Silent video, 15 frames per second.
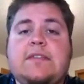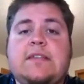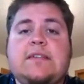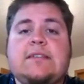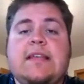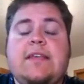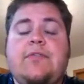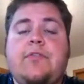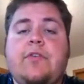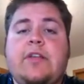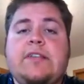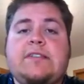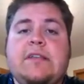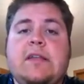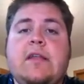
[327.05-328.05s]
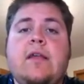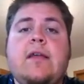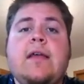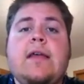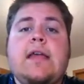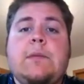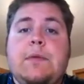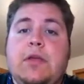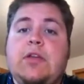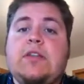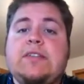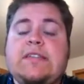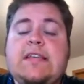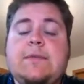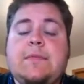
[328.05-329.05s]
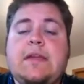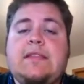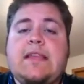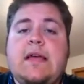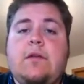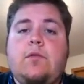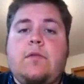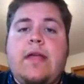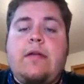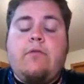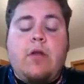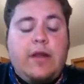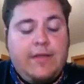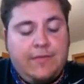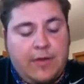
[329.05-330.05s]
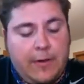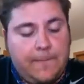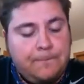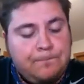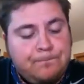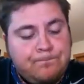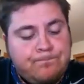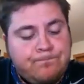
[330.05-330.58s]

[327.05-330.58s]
He's in his late 30s, and it'd be good to see him get that run in there.